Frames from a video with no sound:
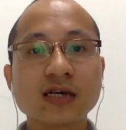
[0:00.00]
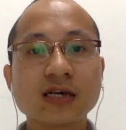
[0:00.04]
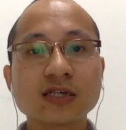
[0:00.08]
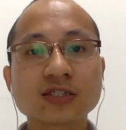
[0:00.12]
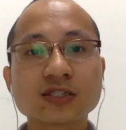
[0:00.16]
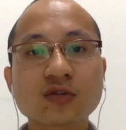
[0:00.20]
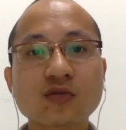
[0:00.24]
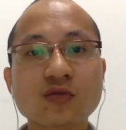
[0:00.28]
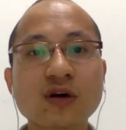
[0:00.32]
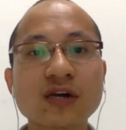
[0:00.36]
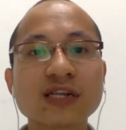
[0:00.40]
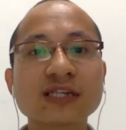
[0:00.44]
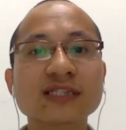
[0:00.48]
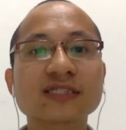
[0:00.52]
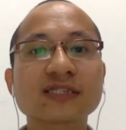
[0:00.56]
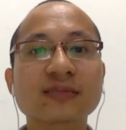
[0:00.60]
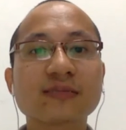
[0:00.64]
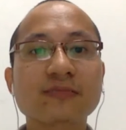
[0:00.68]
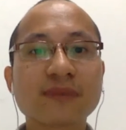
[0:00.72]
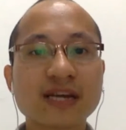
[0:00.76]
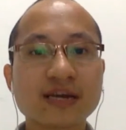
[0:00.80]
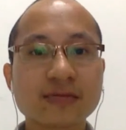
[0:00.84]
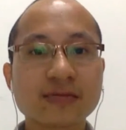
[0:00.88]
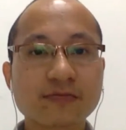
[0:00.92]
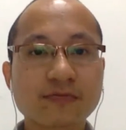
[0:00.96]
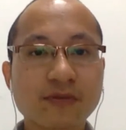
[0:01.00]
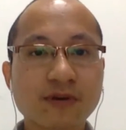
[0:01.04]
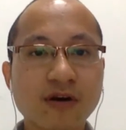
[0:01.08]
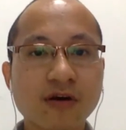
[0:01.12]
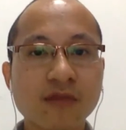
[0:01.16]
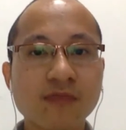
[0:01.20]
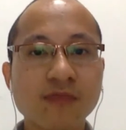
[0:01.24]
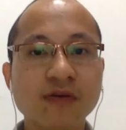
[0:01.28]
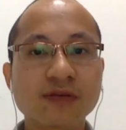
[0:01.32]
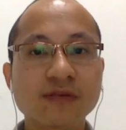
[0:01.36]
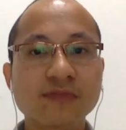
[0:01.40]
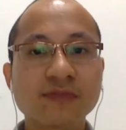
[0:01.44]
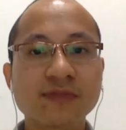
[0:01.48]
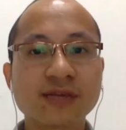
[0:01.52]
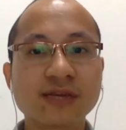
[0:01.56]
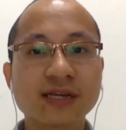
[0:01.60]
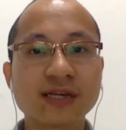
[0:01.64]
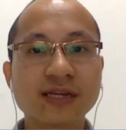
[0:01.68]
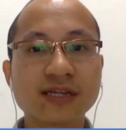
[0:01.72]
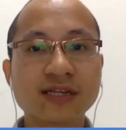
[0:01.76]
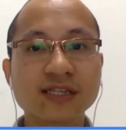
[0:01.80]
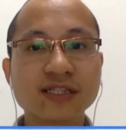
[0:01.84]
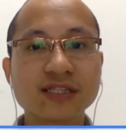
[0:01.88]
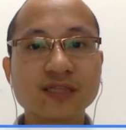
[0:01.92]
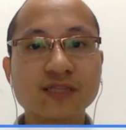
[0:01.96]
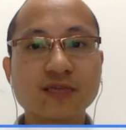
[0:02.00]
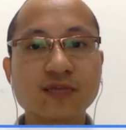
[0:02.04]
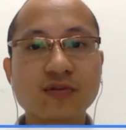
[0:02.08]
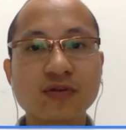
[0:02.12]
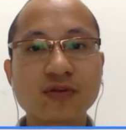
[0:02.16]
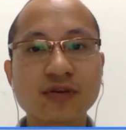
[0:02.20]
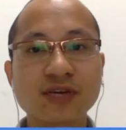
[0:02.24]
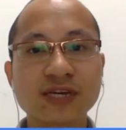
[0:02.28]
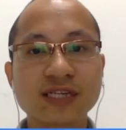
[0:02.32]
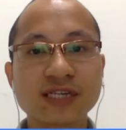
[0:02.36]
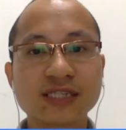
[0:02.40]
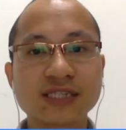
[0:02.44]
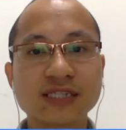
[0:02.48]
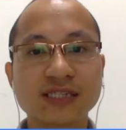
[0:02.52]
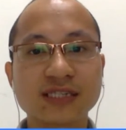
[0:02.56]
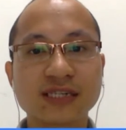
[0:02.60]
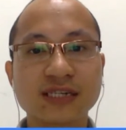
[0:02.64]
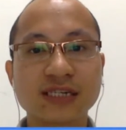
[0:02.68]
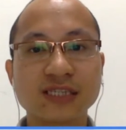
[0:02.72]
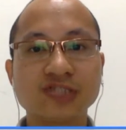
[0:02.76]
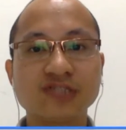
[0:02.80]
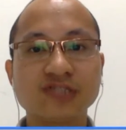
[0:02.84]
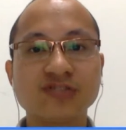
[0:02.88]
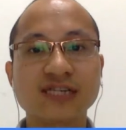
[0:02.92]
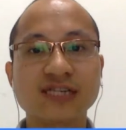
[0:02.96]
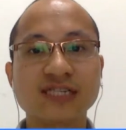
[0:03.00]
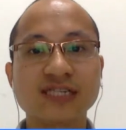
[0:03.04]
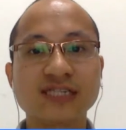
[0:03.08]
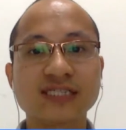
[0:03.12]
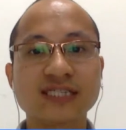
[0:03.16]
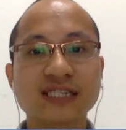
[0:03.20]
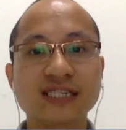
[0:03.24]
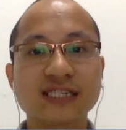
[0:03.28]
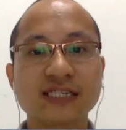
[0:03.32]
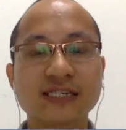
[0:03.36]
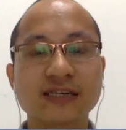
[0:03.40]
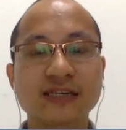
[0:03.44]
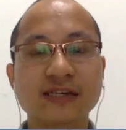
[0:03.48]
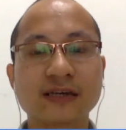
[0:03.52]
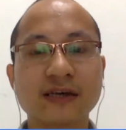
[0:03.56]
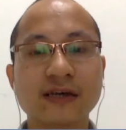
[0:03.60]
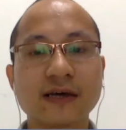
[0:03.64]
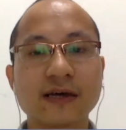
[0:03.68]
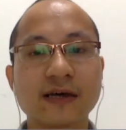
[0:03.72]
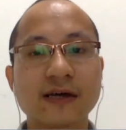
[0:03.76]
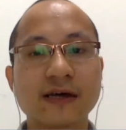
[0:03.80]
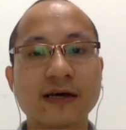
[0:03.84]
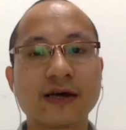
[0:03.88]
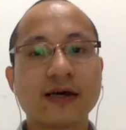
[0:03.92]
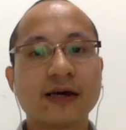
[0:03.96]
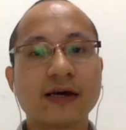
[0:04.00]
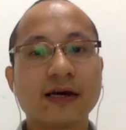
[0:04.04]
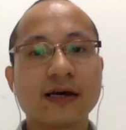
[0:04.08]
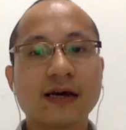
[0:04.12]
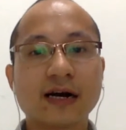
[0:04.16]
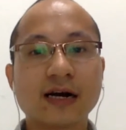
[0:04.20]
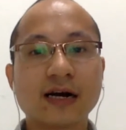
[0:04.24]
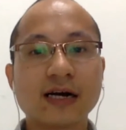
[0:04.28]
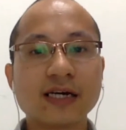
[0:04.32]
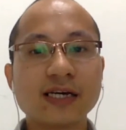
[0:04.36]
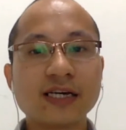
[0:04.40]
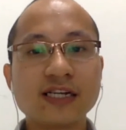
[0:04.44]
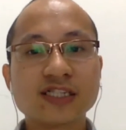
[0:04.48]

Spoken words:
So, what is the main problem that this book is addressing? In